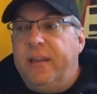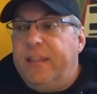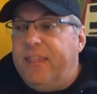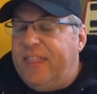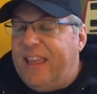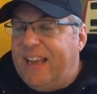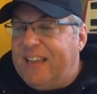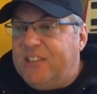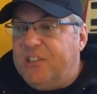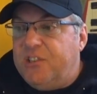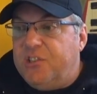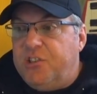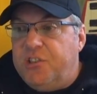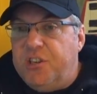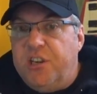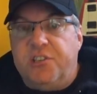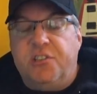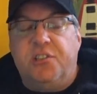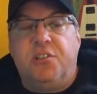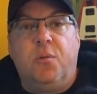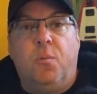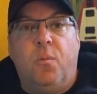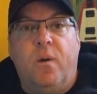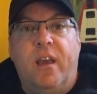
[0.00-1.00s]
That's
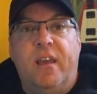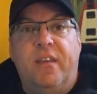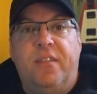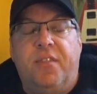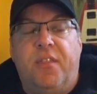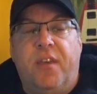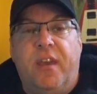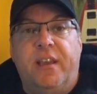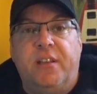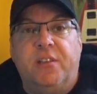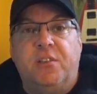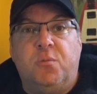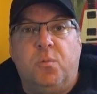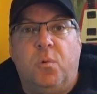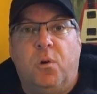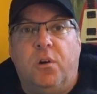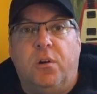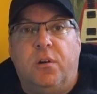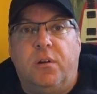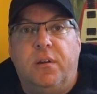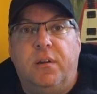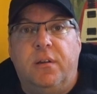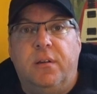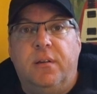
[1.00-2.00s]
just the way things
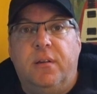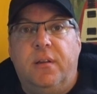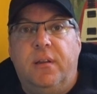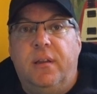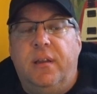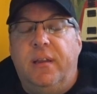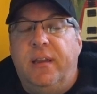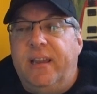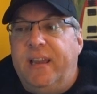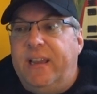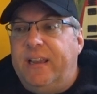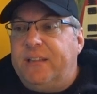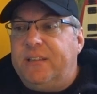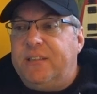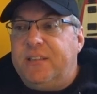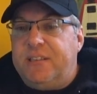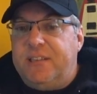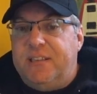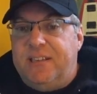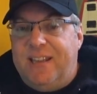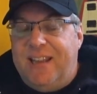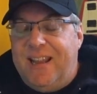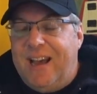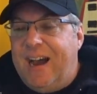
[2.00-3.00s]
work.
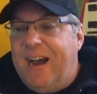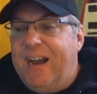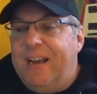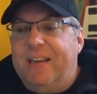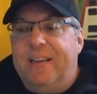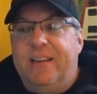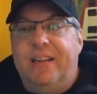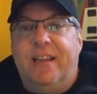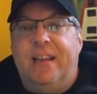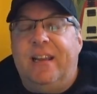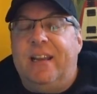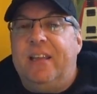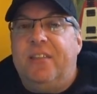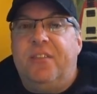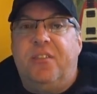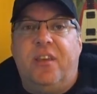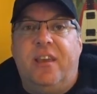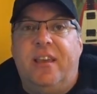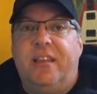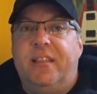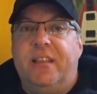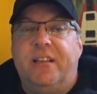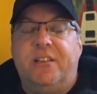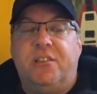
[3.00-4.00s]
It's not
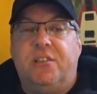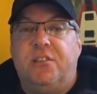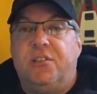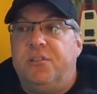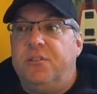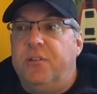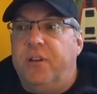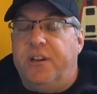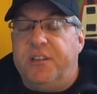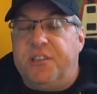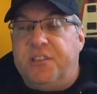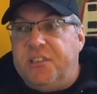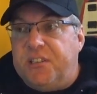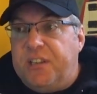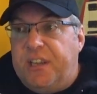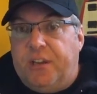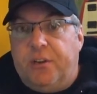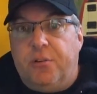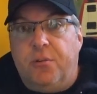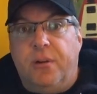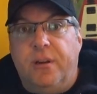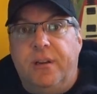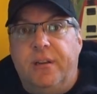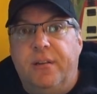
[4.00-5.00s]
anything that's a
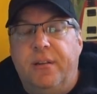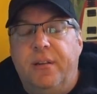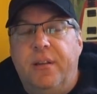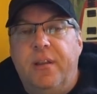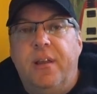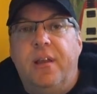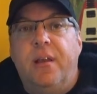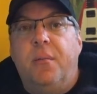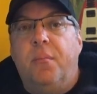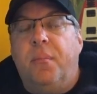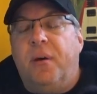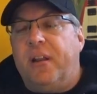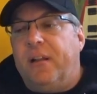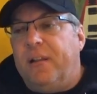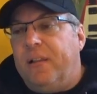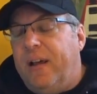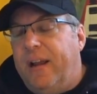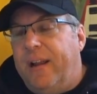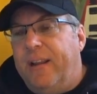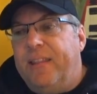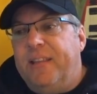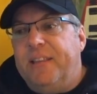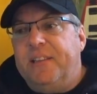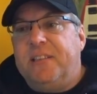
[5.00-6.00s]
secret, but a
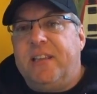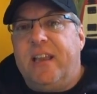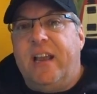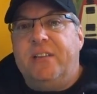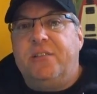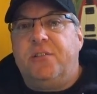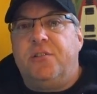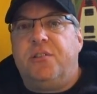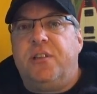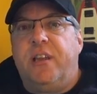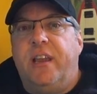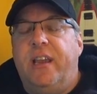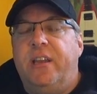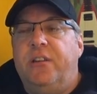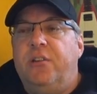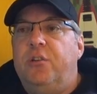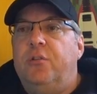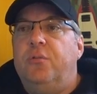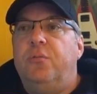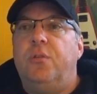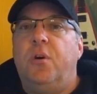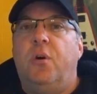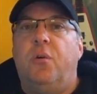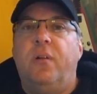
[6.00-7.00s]
lot of these guys are saying
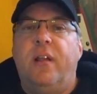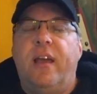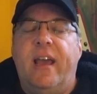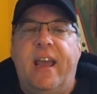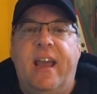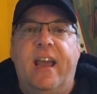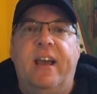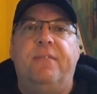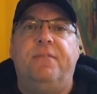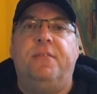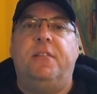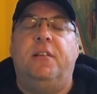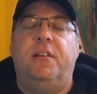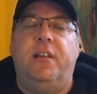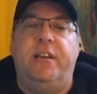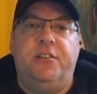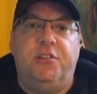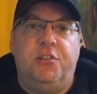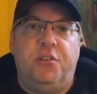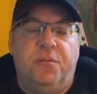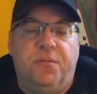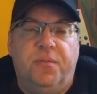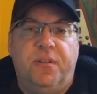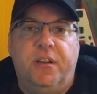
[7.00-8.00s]
you don't have to
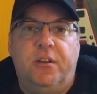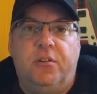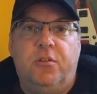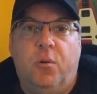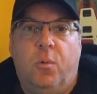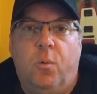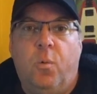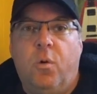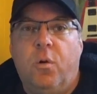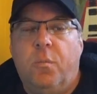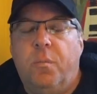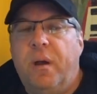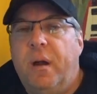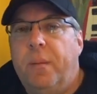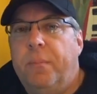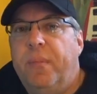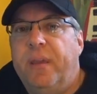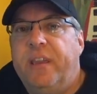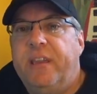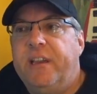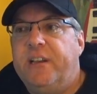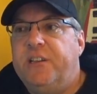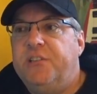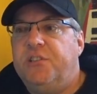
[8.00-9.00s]
let your vehicle warm up
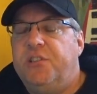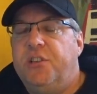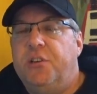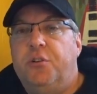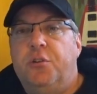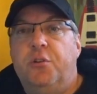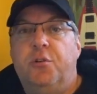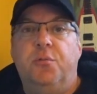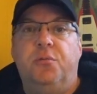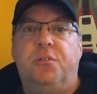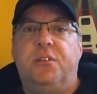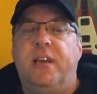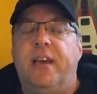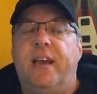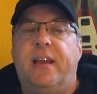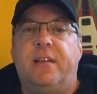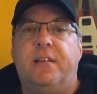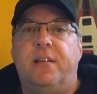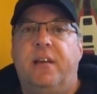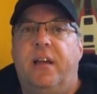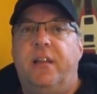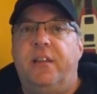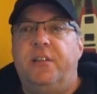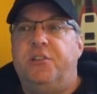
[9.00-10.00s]
because the new
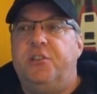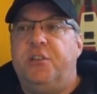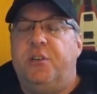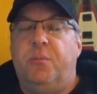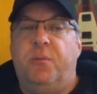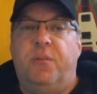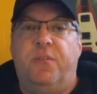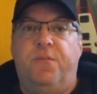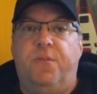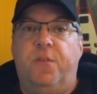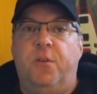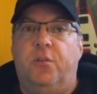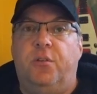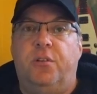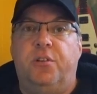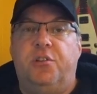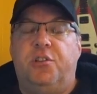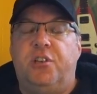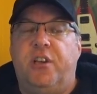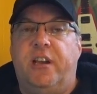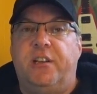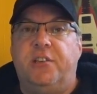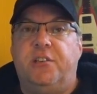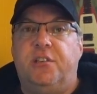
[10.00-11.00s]
technology with fuel
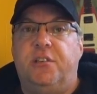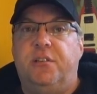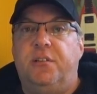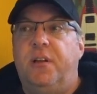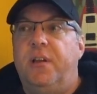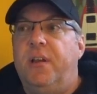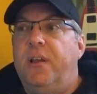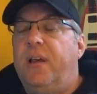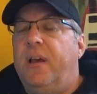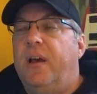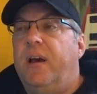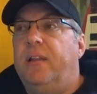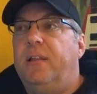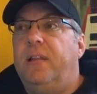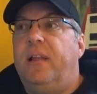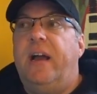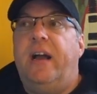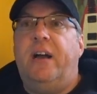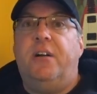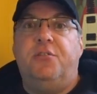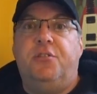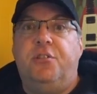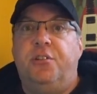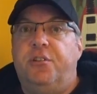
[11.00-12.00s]
injection
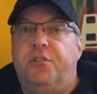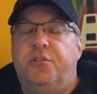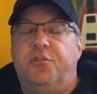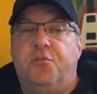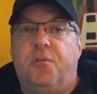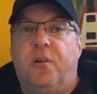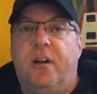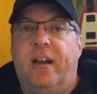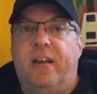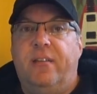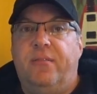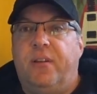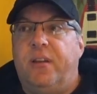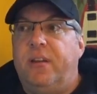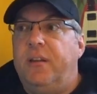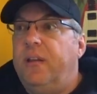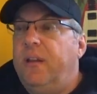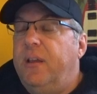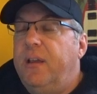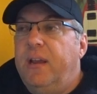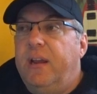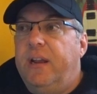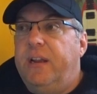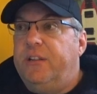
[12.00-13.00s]
allows you to drive it.
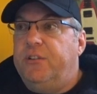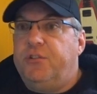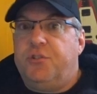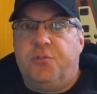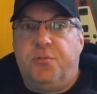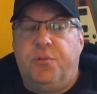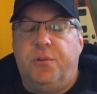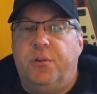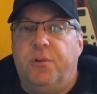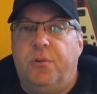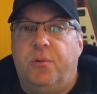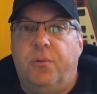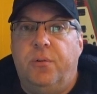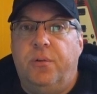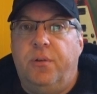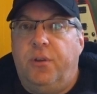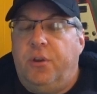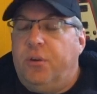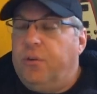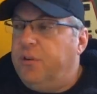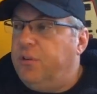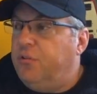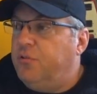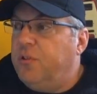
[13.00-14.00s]
And it's true,
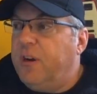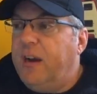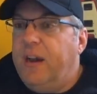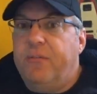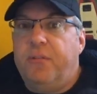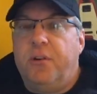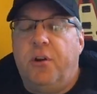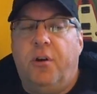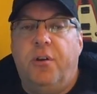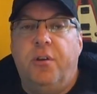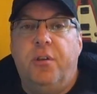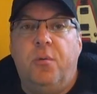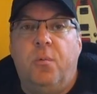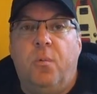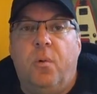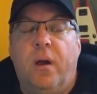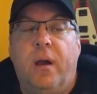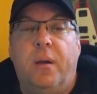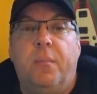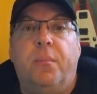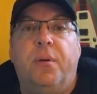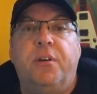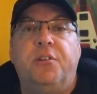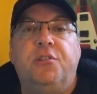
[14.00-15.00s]
you can drive it all you
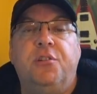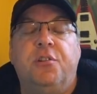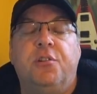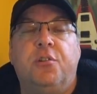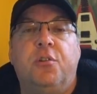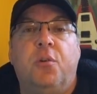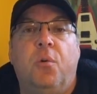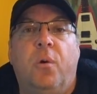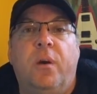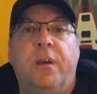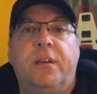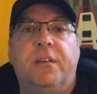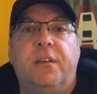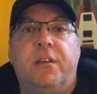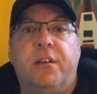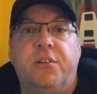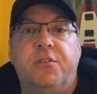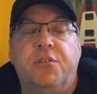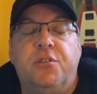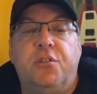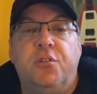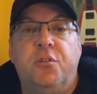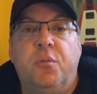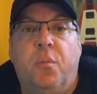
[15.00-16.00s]
want, but you're going to
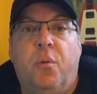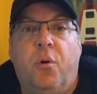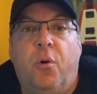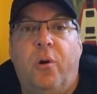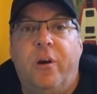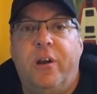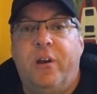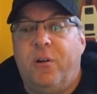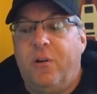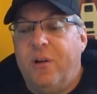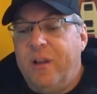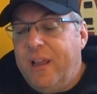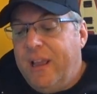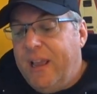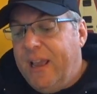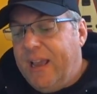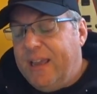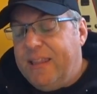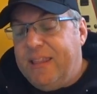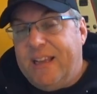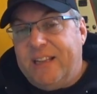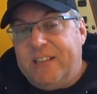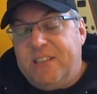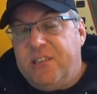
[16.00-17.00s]
consume oil.
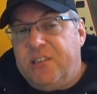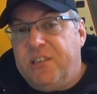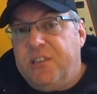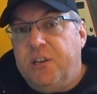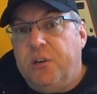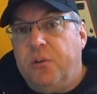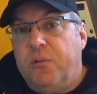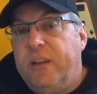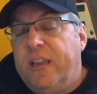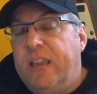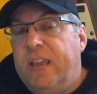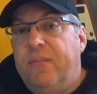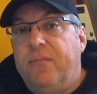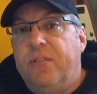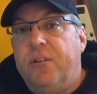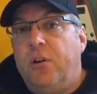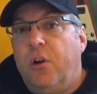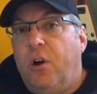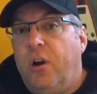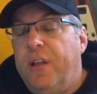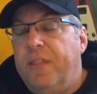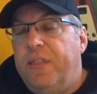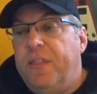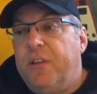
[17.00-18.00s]
And that's still even
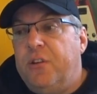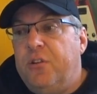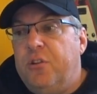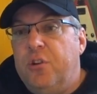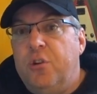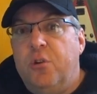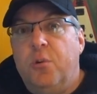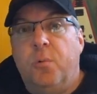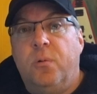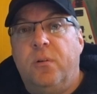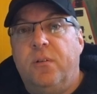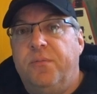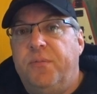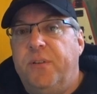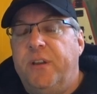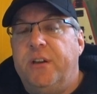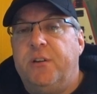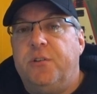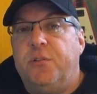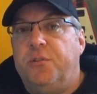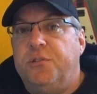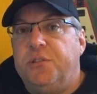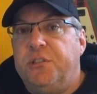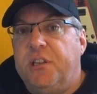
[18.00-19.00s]
on the newer
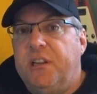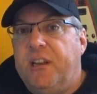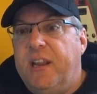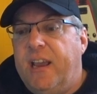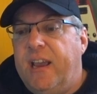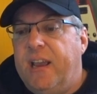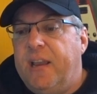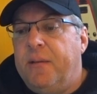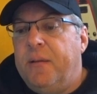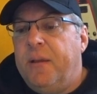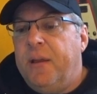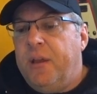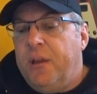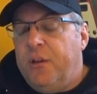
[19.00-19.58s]
vehicles today.